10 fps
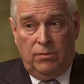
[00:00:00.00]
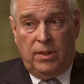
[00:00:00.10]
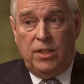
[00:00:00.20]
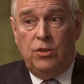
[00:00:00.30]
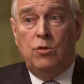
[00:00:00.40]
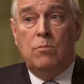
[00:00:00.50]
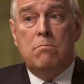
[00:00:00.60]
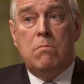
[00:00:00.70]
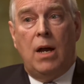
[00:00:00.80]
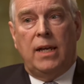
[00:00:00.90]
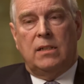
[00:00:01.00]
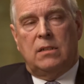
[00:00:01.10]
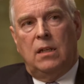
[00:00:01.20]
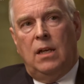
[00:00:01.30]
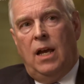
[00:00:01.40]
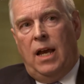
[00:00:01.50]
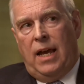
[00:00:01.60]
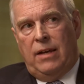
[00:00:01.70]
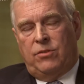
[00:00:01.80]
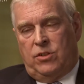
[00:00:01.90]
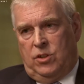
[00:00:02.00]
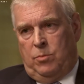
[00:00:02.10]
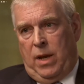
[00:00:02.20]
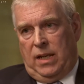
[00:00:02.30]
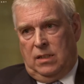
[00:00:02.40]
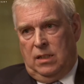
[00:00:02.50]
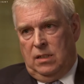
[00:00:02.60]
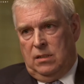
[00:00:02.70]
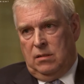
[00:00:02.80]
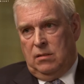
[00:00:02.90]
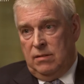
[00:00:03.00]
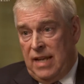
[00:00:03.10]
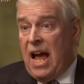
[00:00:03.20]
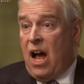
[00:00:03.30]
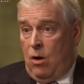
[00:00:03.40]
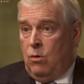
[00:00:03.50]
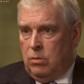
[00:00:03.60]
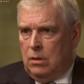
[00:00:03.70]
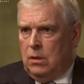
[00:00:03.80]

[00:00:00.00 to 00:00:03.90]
then you might have suspected now,